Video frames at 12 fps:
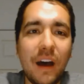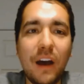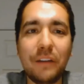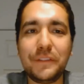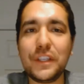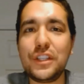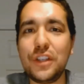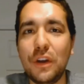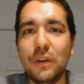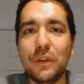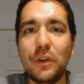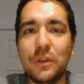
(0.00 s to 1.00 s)
Off to
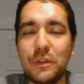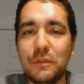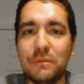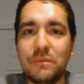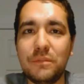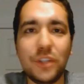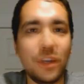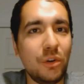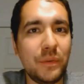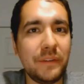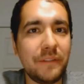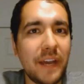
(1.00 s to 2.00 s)
Joe, though. Joe,
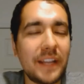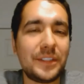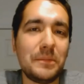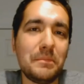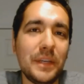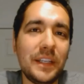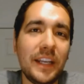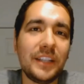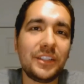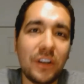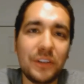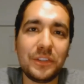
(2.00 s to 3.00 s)
we've got some big
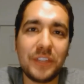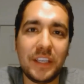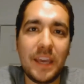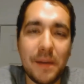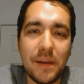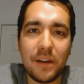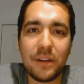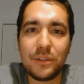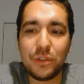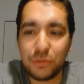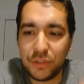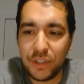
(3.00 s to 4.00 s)
NASCAR news that came out on
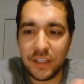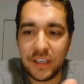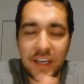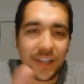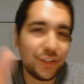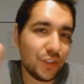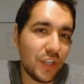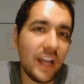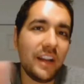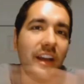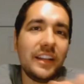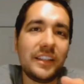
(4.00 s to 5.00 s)
Tuesday,
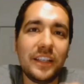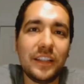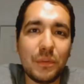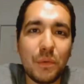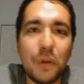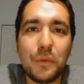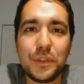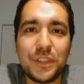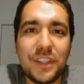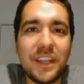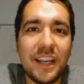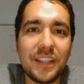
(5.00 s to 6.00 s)
July 19th, in reference
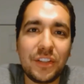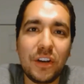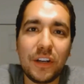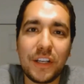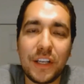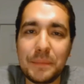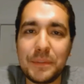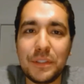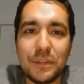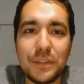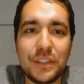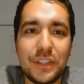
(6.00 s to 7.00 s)
to the NASCAR Cup
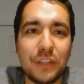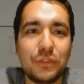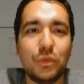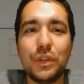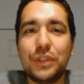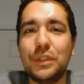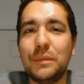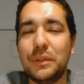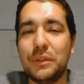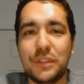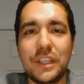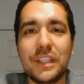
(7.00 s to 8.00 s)
Series schedule. What are some of
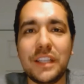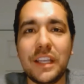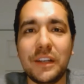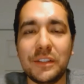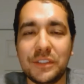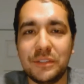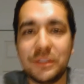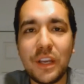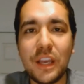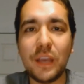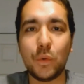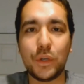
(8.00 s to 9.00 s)
those details, and
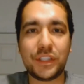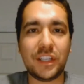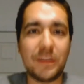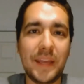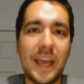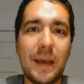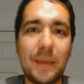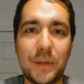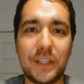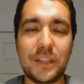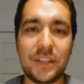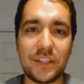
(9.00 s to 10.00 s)
what's going to be
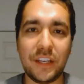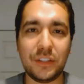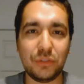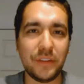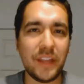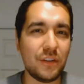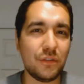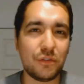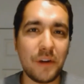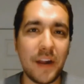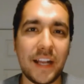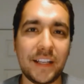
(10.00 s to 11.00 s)
happening to the schedule on that new
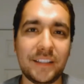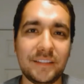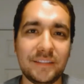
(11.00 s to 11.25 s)
track?